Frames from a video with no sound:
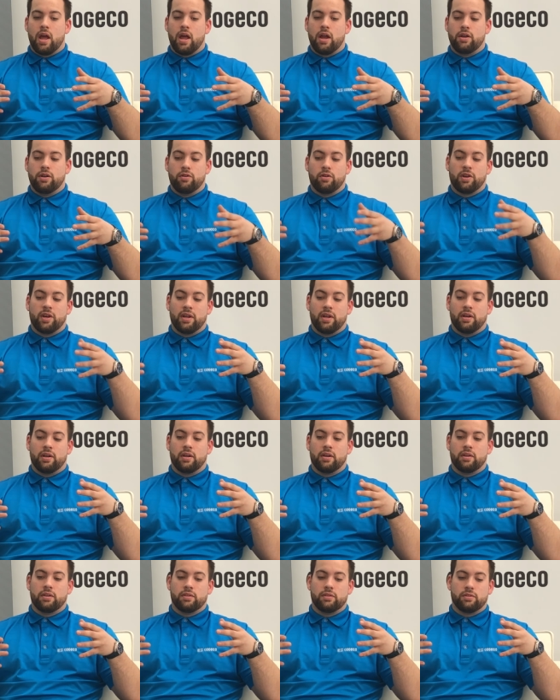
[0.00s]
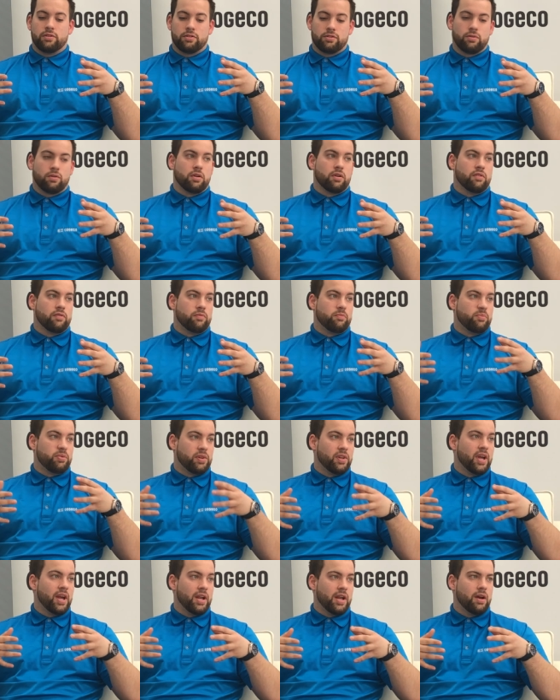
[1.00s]
and you can sort of
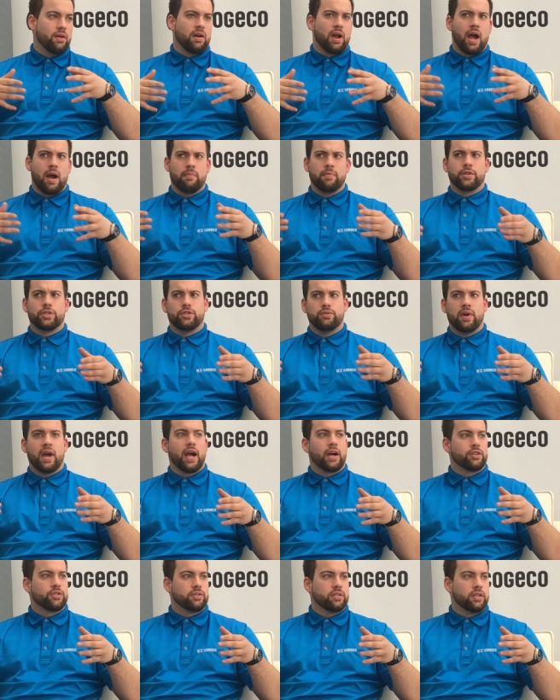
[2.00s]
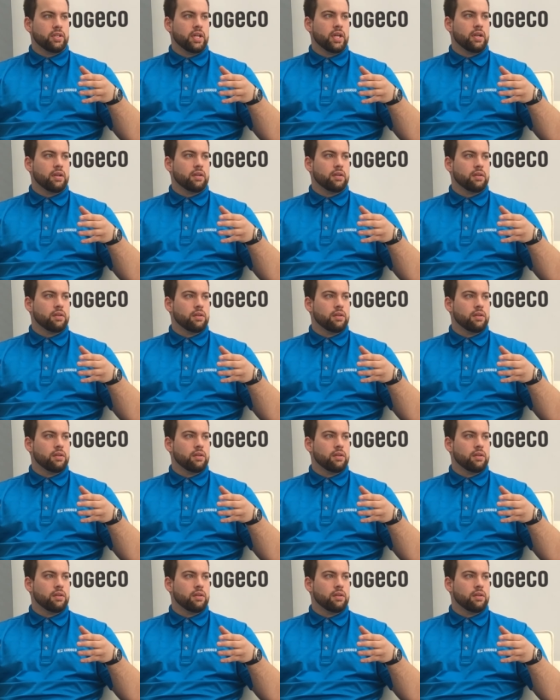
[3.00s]
plan out how much you actually need